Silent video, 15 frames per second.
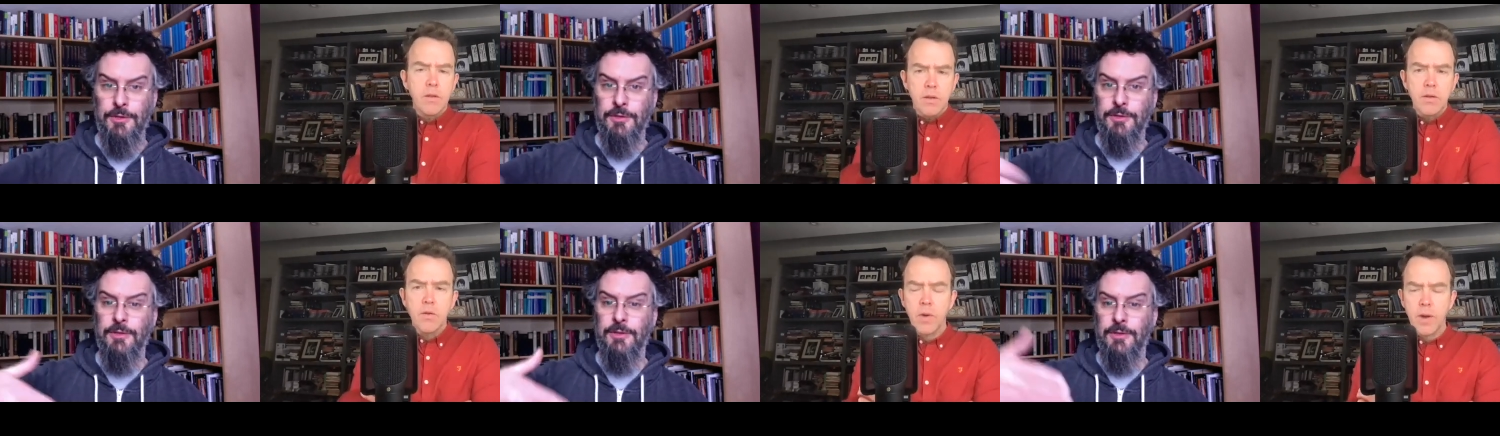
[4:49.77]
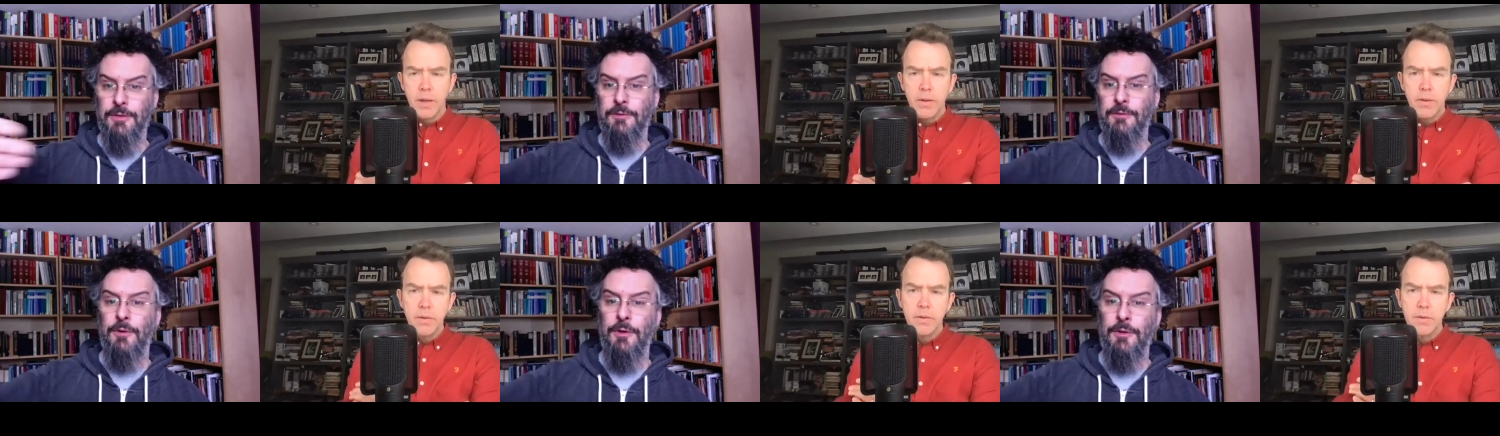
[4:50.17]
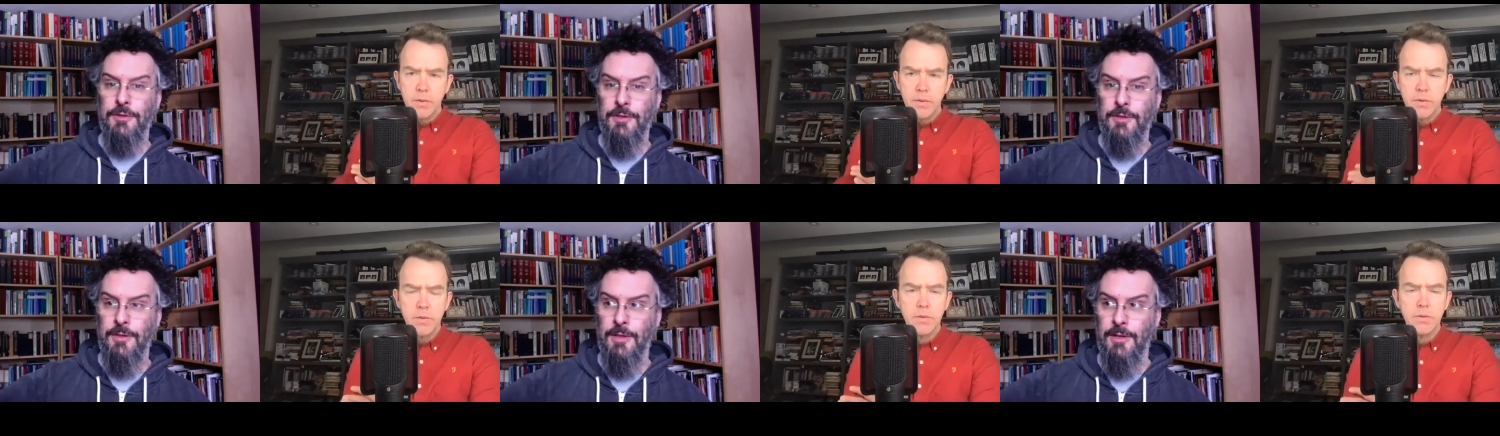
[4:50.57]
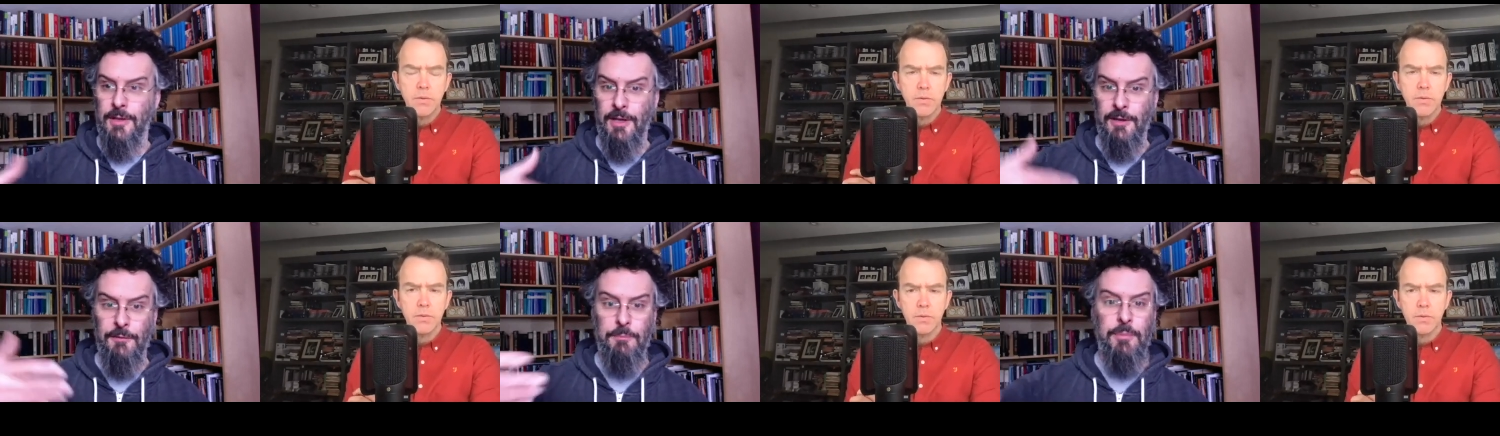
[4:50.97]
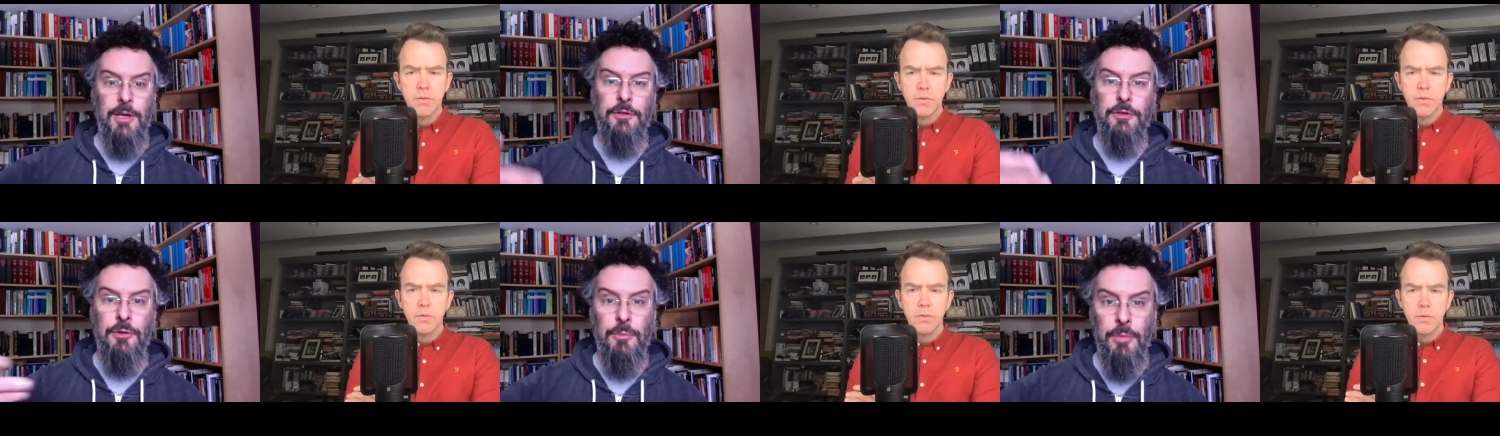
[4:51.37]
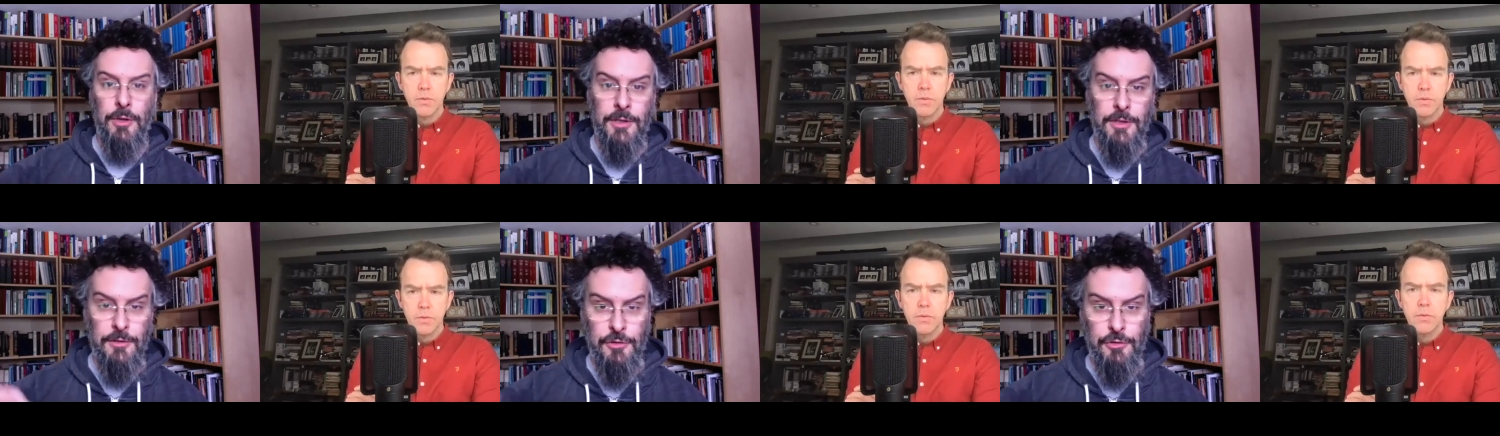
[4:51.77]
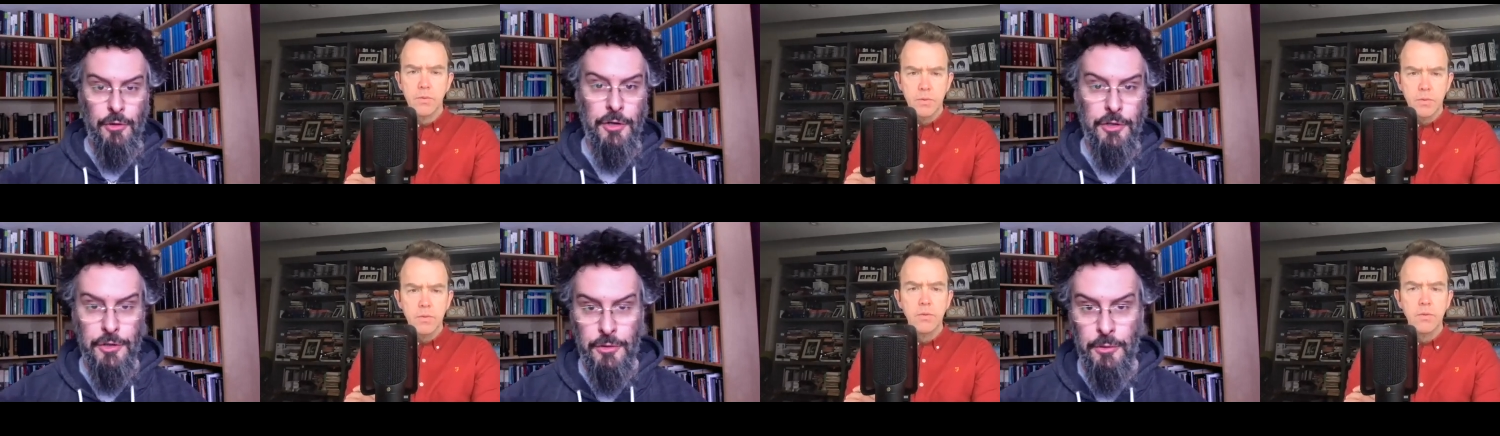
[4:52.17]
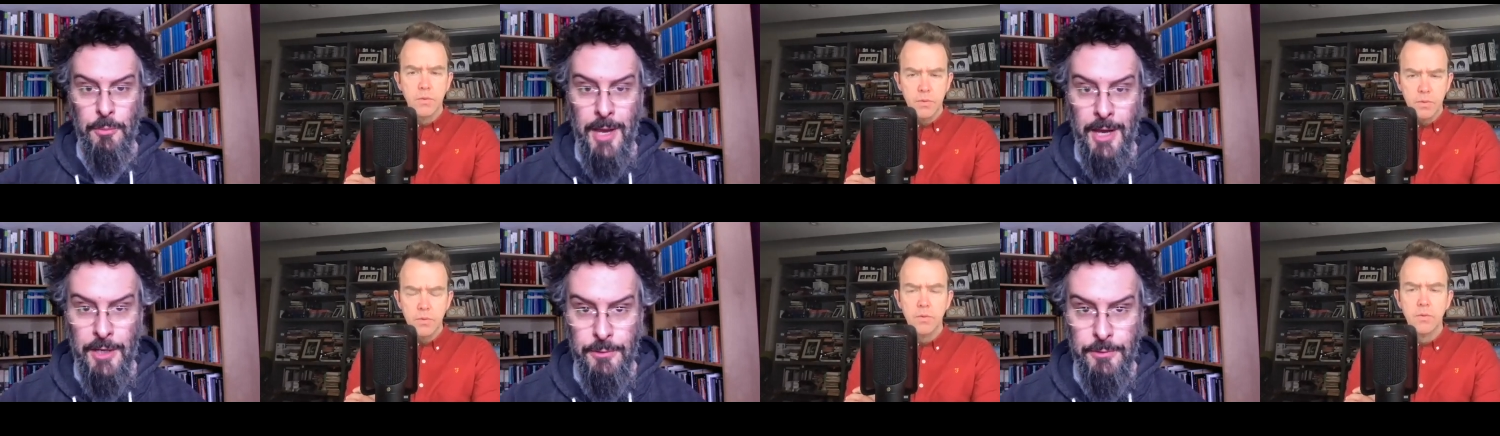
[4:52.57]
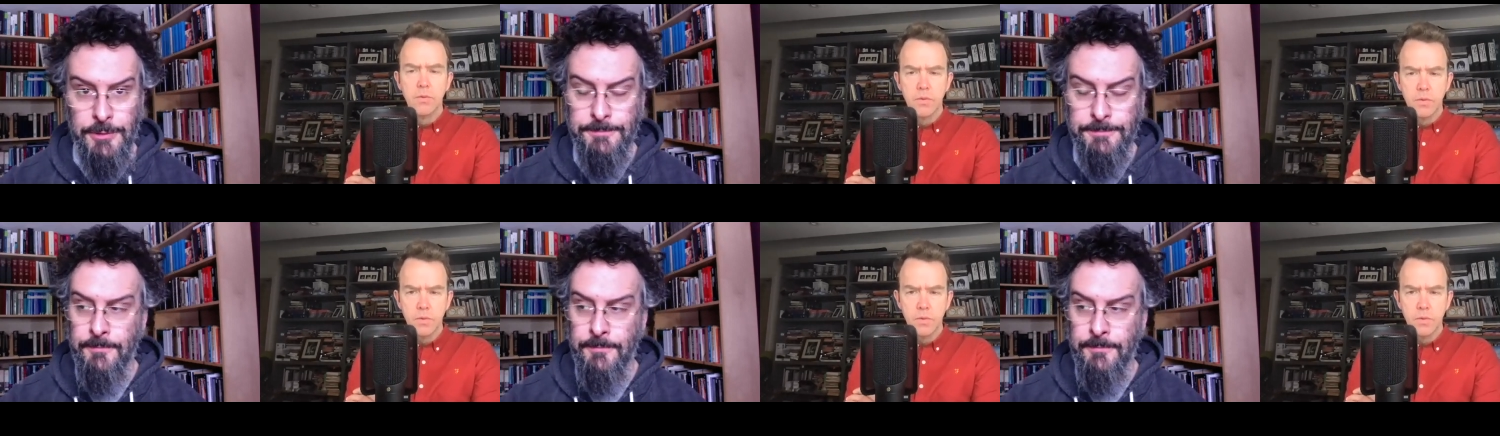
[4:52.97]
Speaker 1: This is his first kind of picture book instructional manual.